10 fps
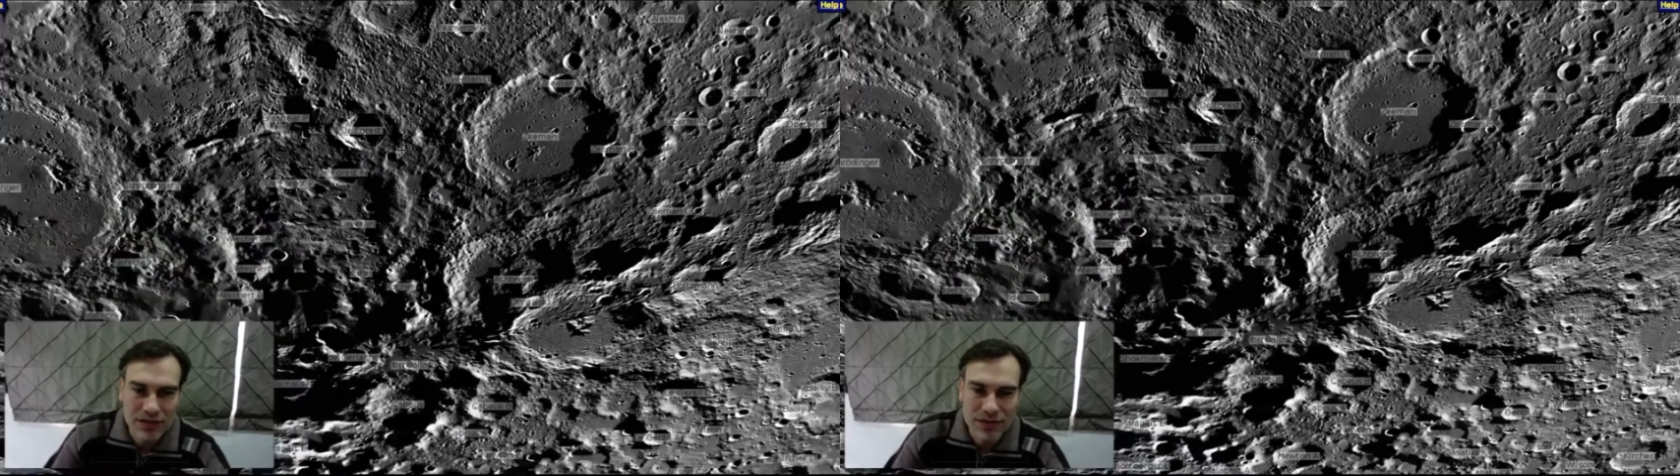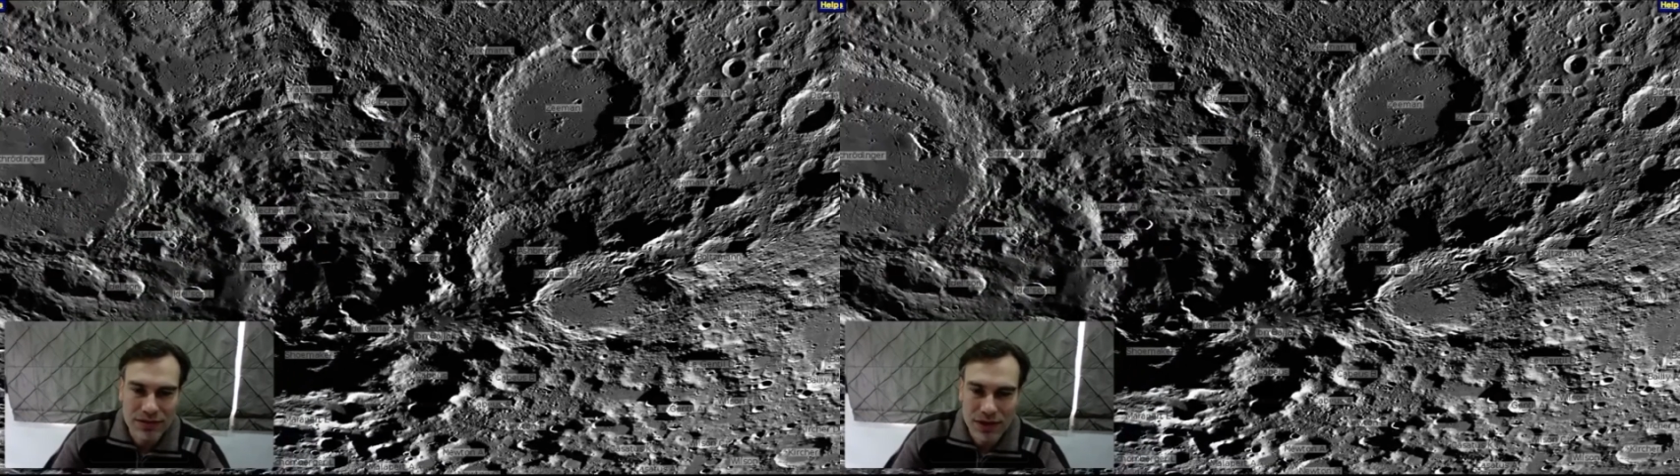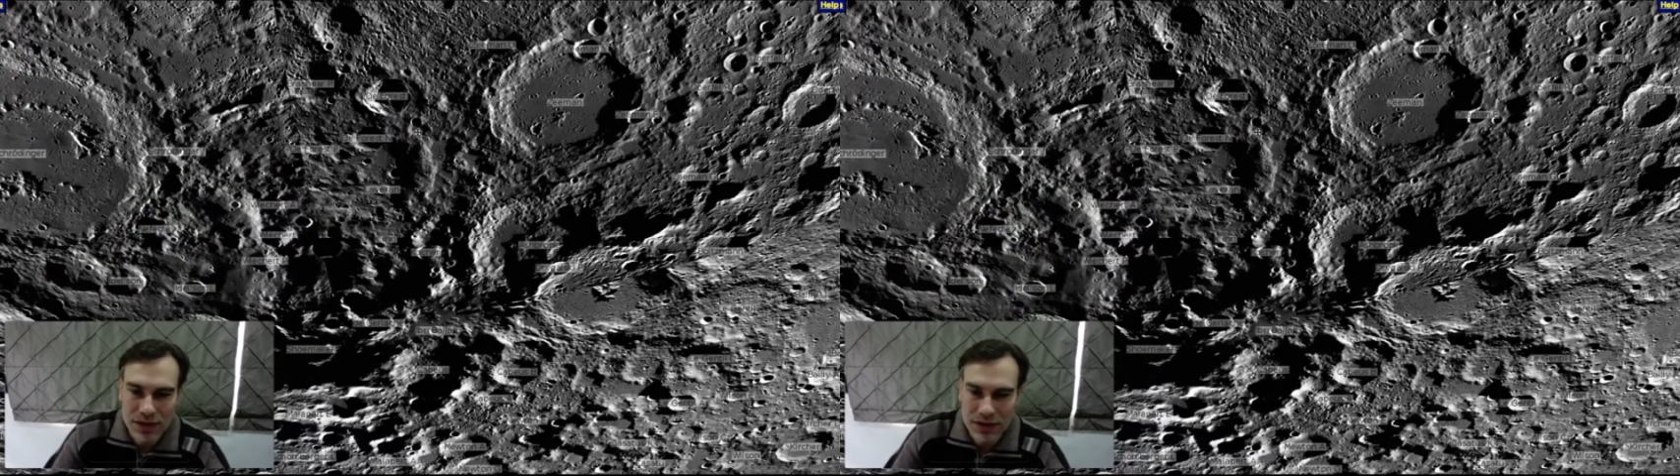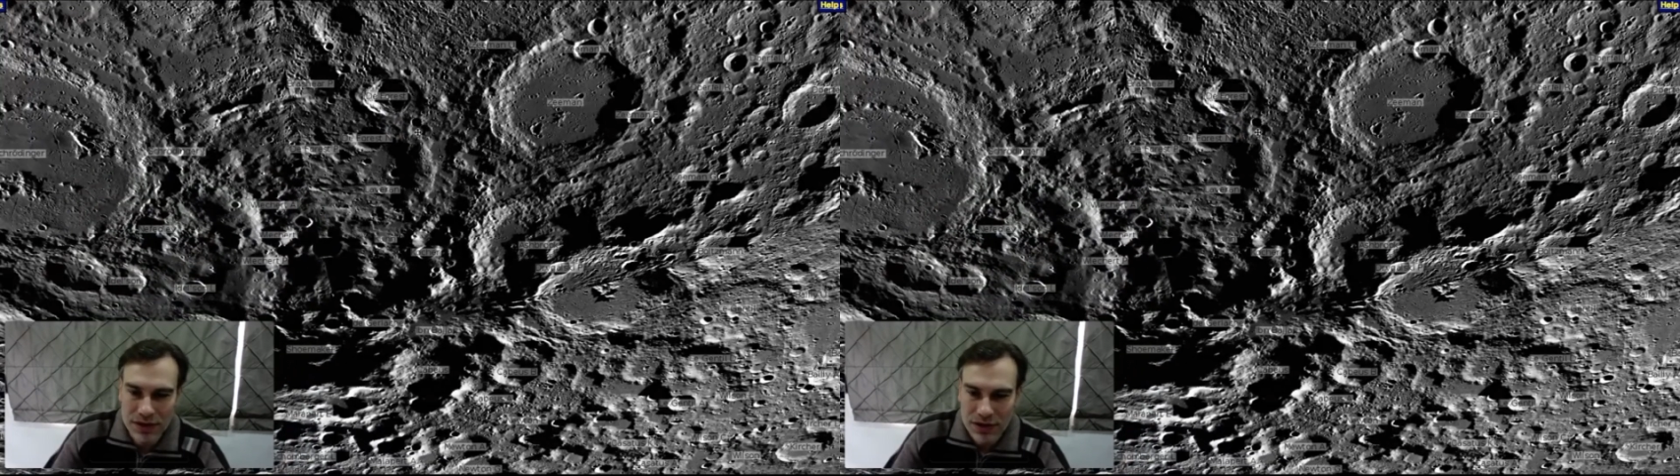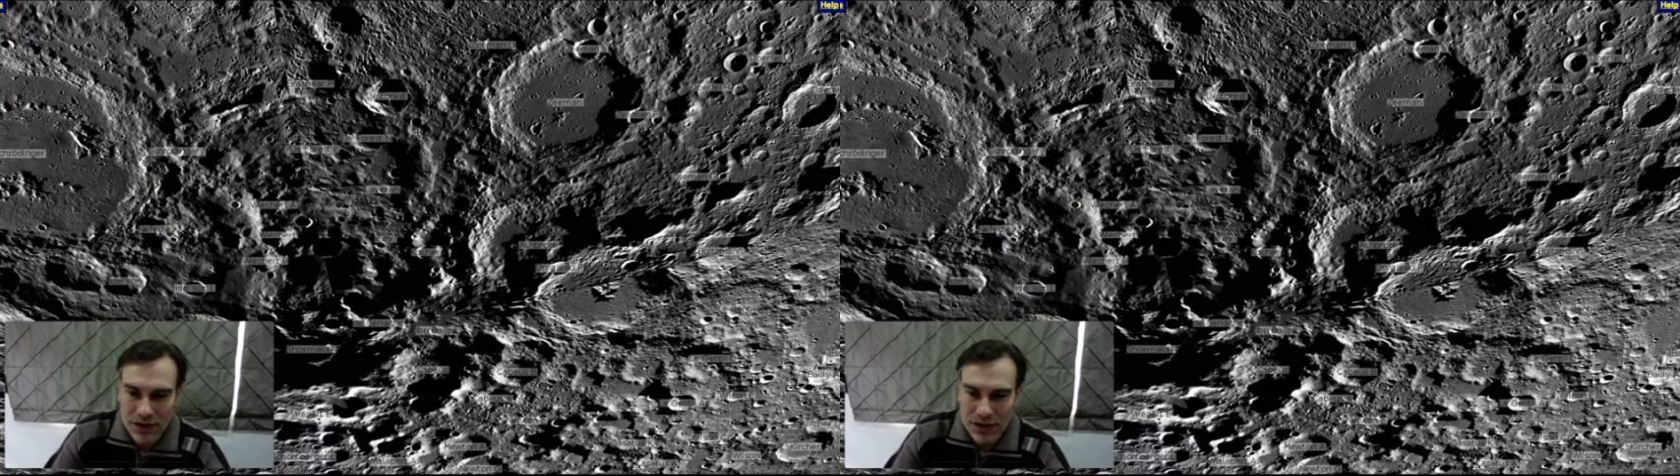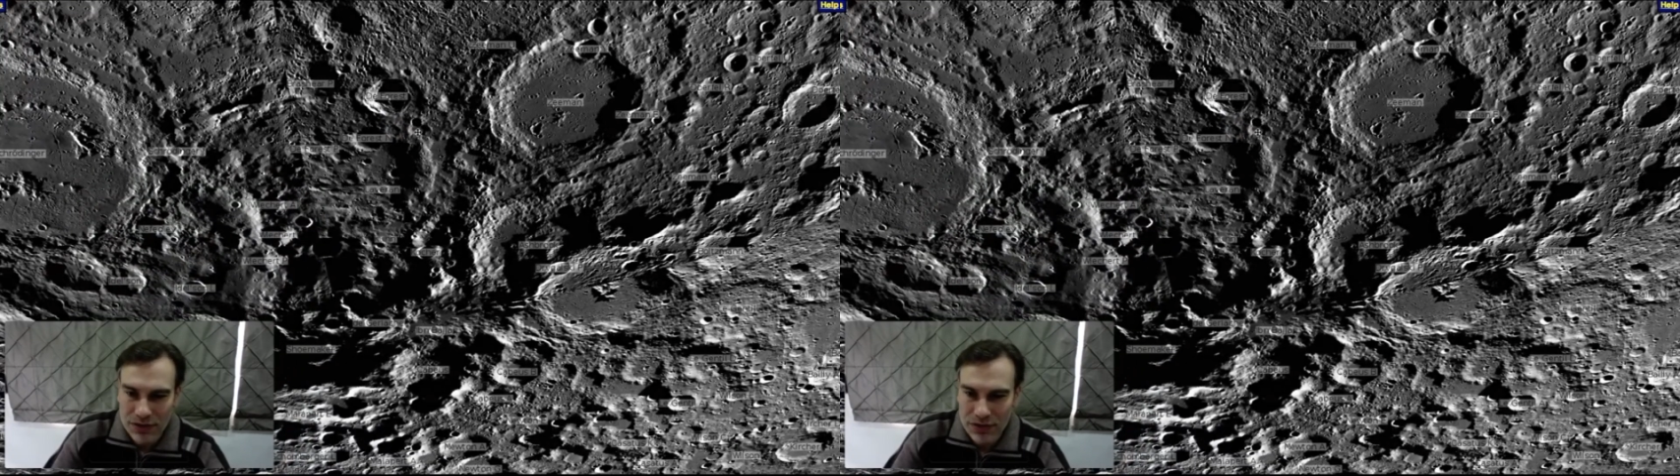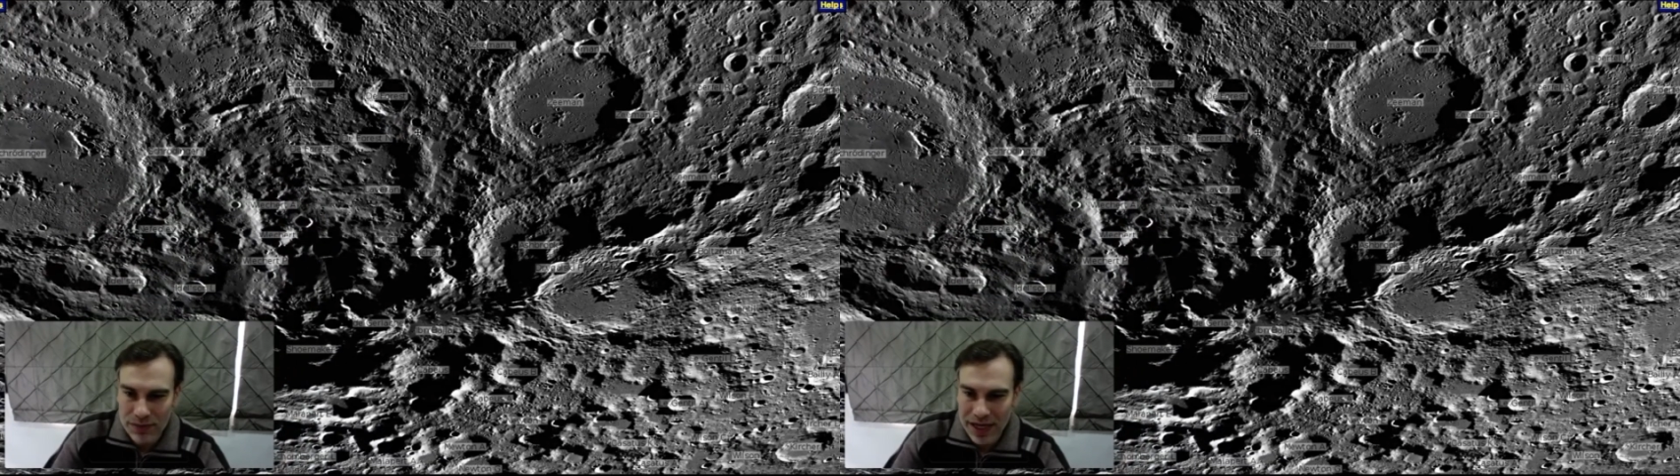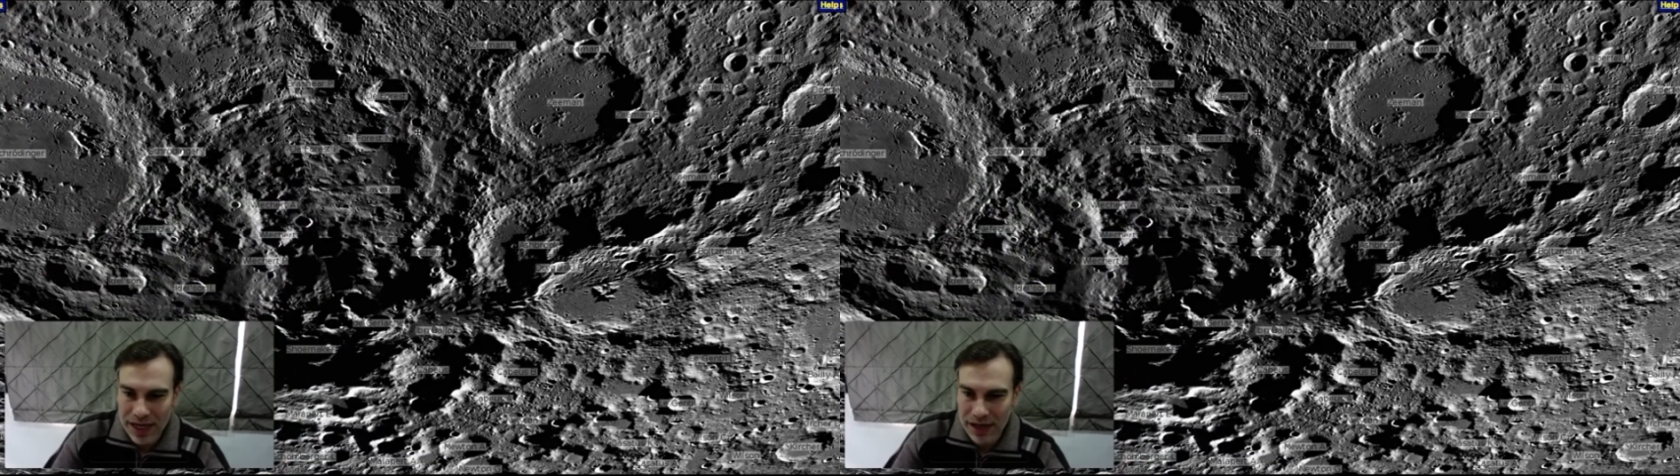far
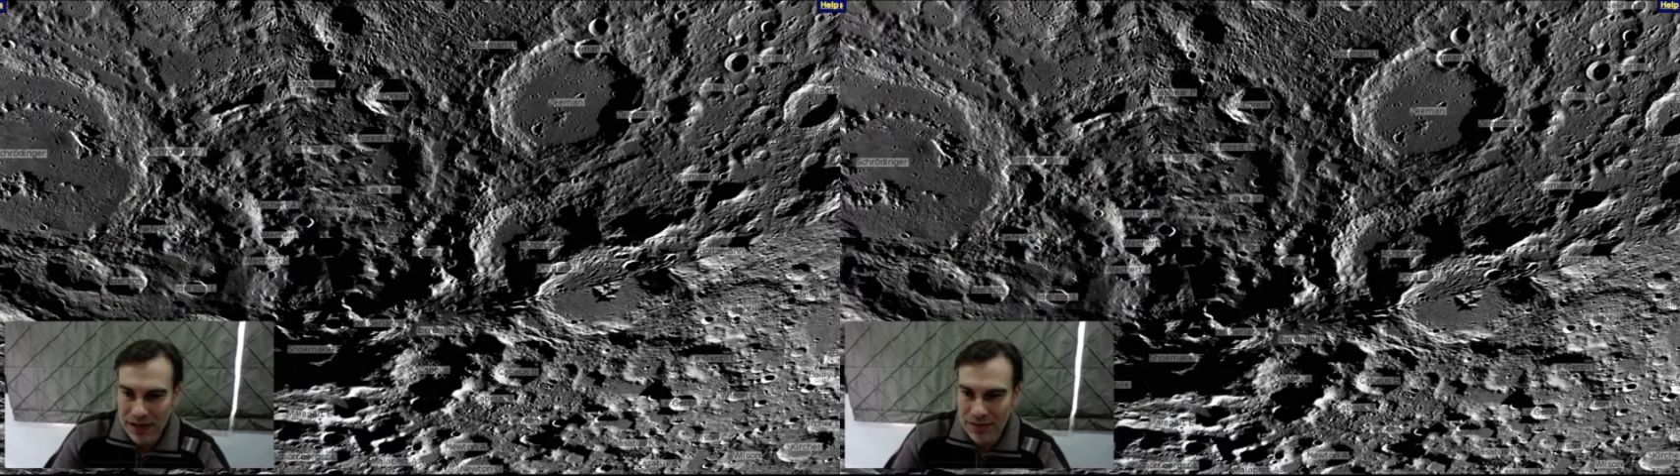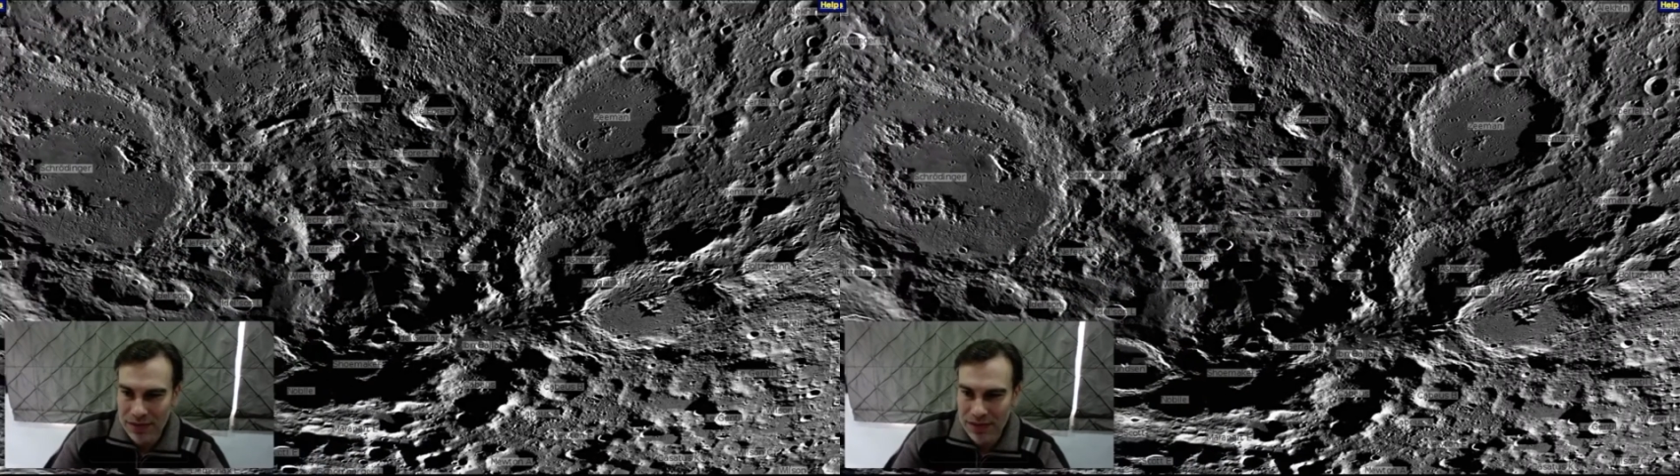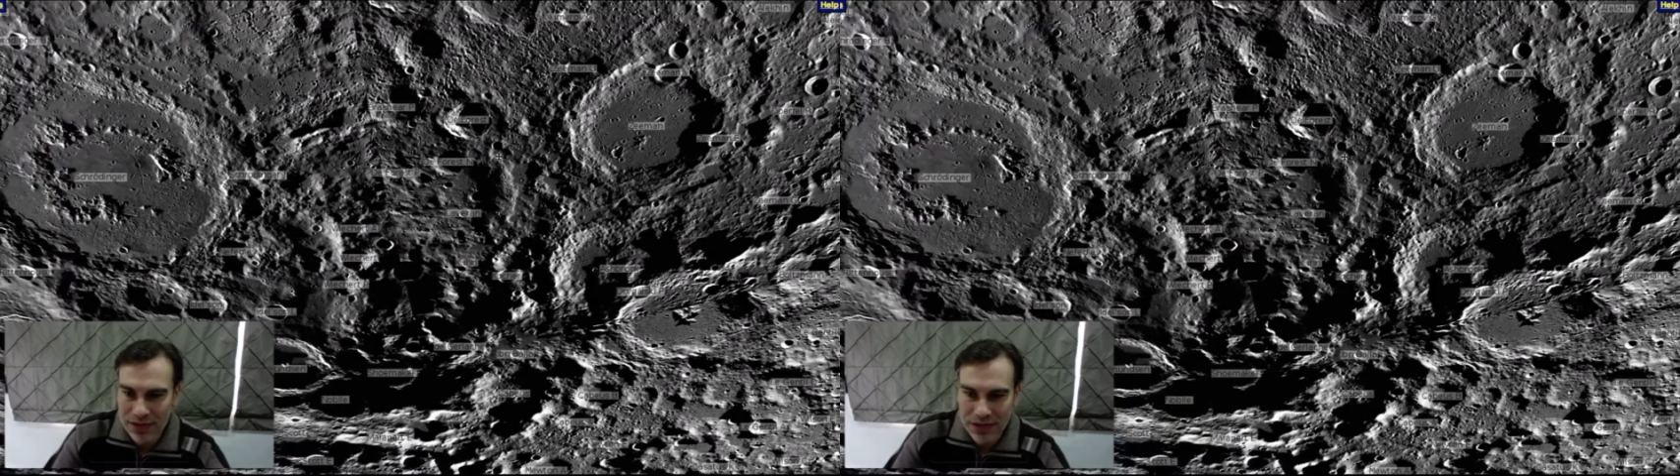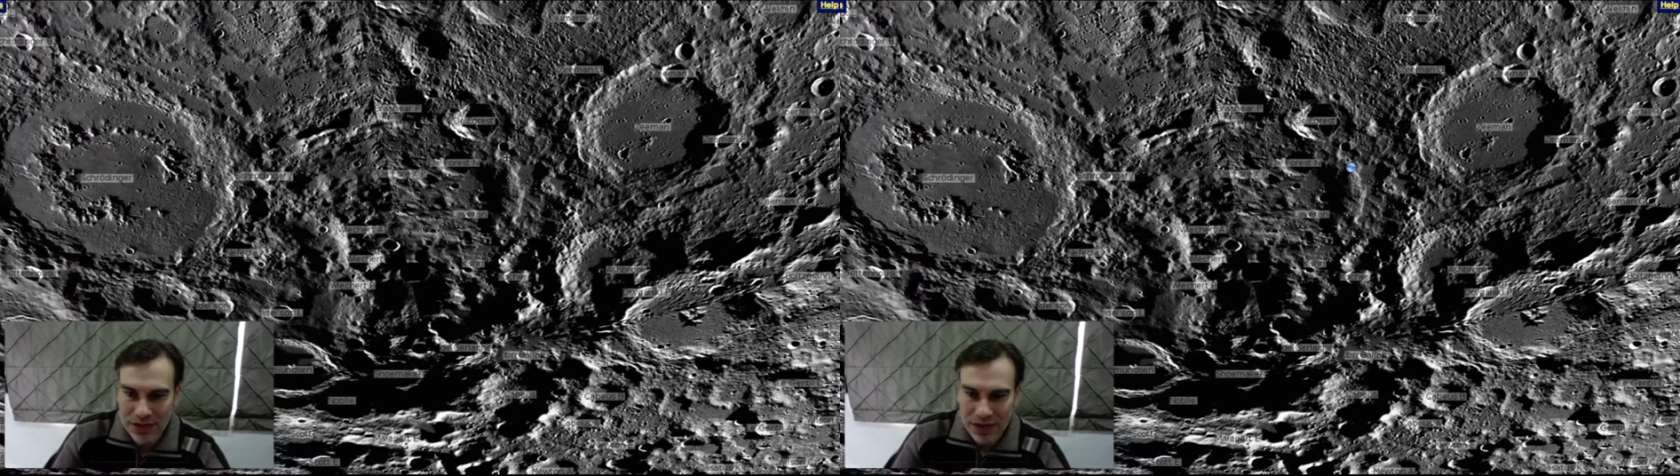from Cabeus.